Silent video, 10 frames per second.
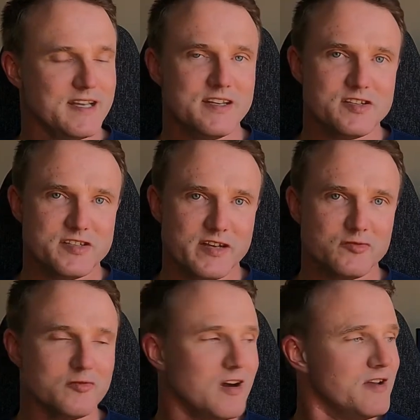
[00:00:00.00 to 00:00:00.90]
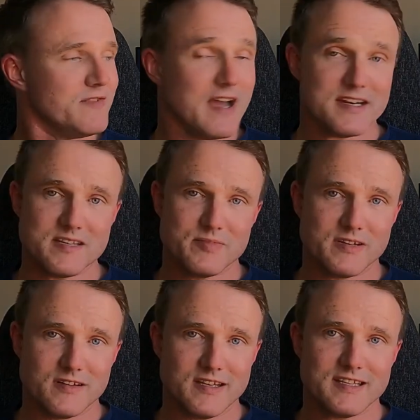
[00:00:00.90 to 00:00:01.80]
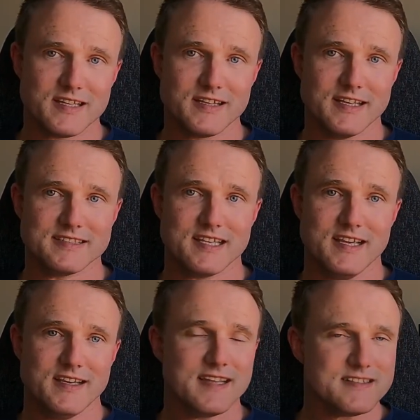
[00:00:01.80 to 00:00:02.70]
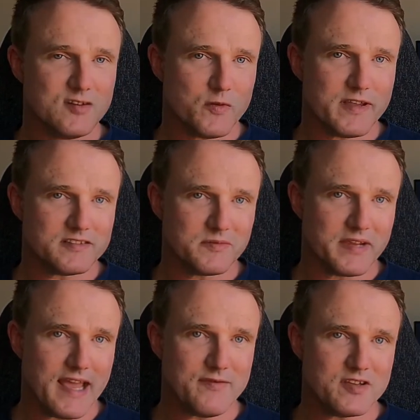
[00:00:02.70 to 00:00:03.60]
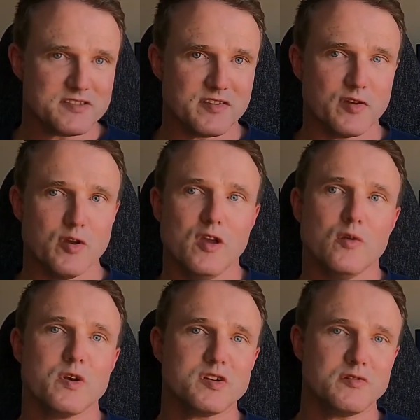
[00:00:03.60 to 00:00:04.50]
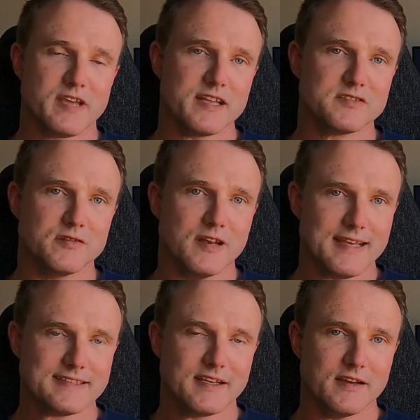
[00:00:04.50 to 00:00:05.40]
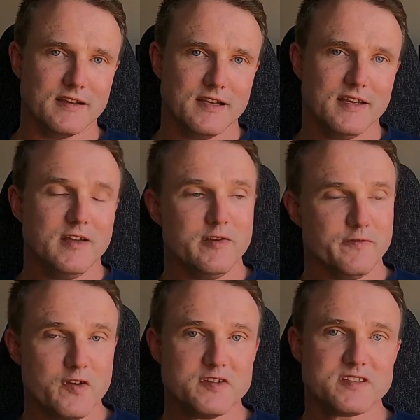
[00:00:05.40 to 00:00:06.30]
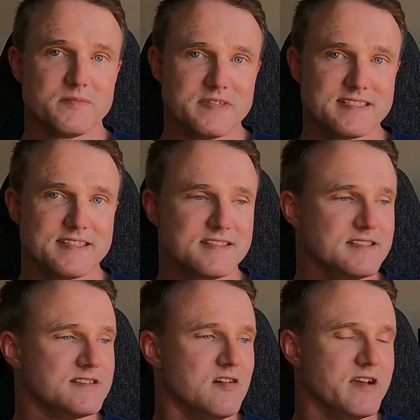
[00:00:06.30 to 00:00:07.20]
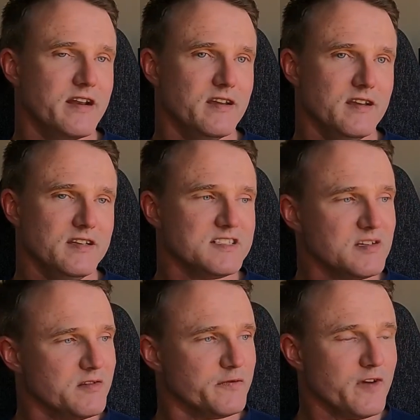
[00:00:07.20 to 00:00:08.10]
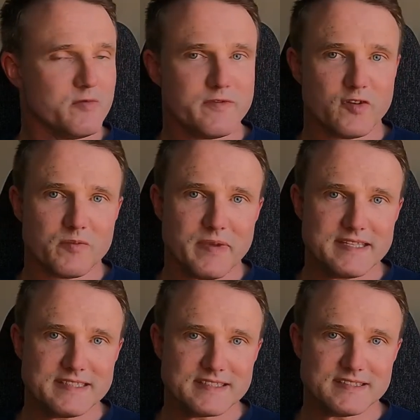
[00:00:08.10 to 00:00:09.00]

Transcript: and in general I've actually been liking this. It's not without some caveats though, which I'll get to later. First up is the design. So at the front we've got a basic